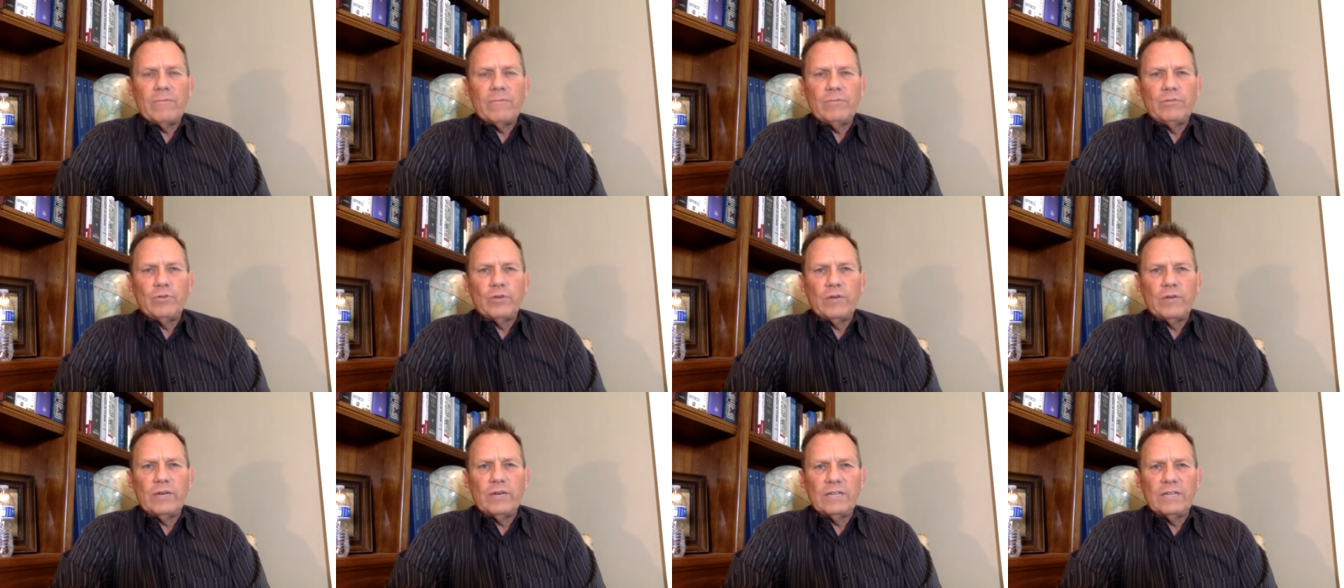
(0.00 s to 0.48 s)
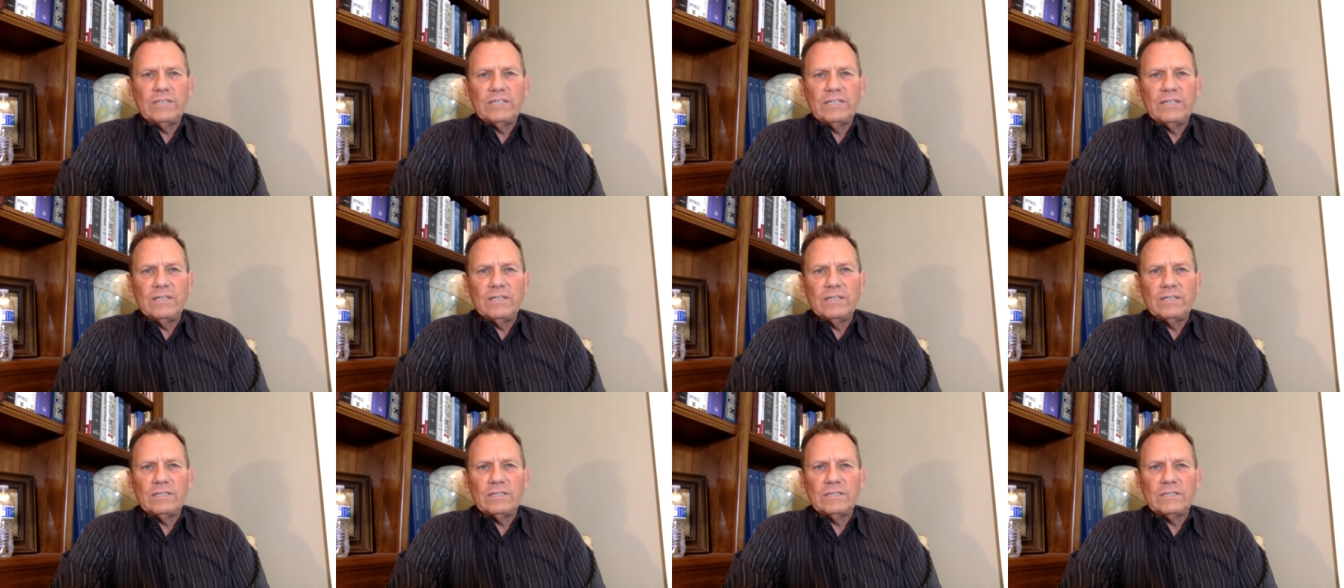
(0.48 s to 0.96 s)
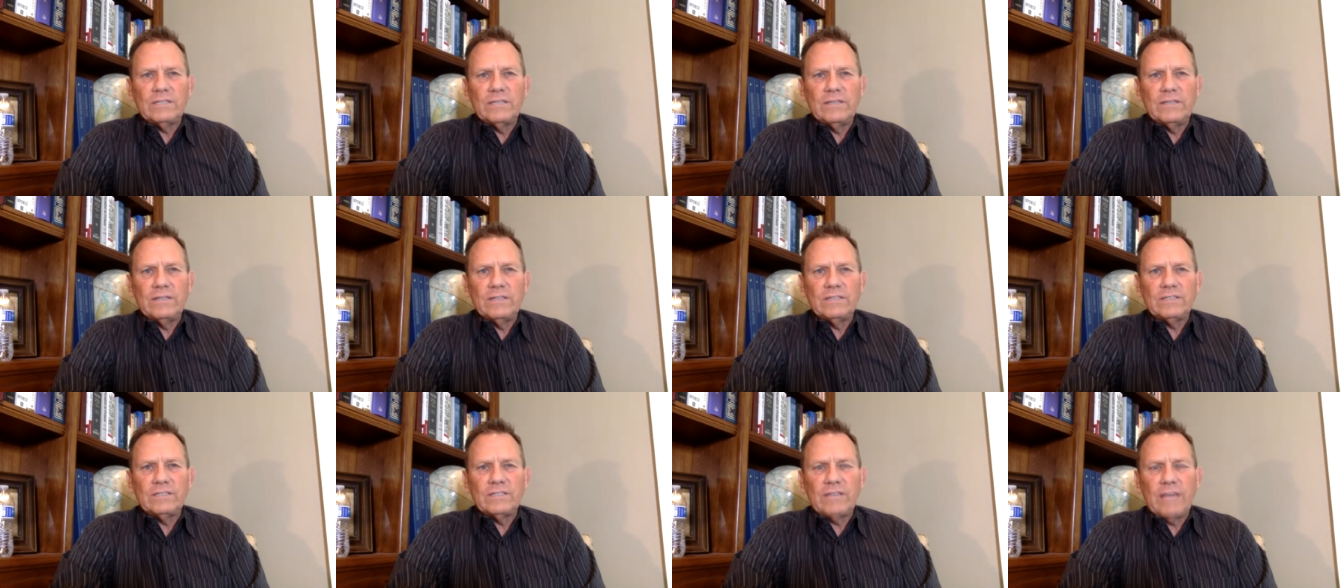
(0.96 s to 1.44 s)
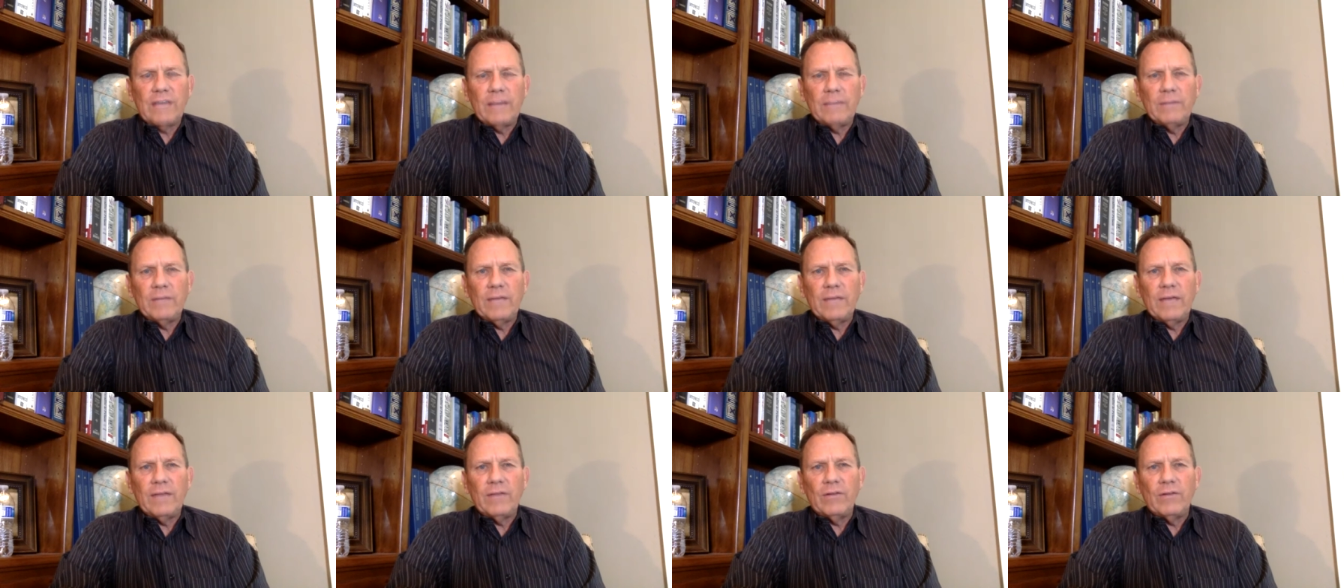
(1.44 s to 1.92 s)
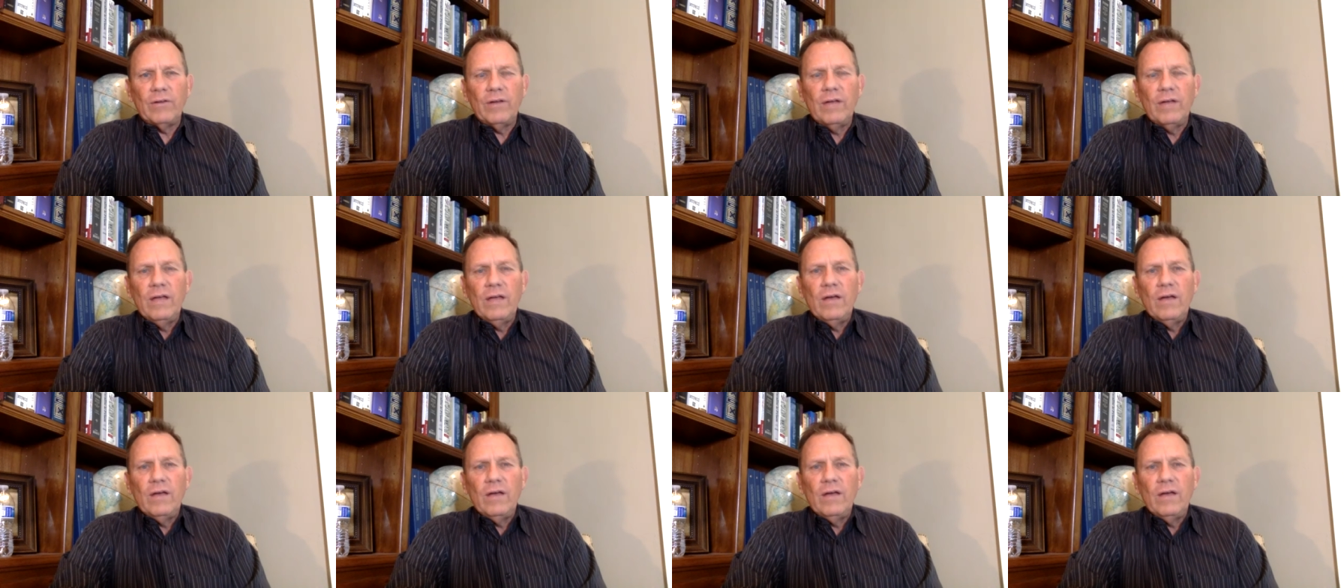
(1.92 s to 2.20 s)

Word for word: joining us in this in this time together.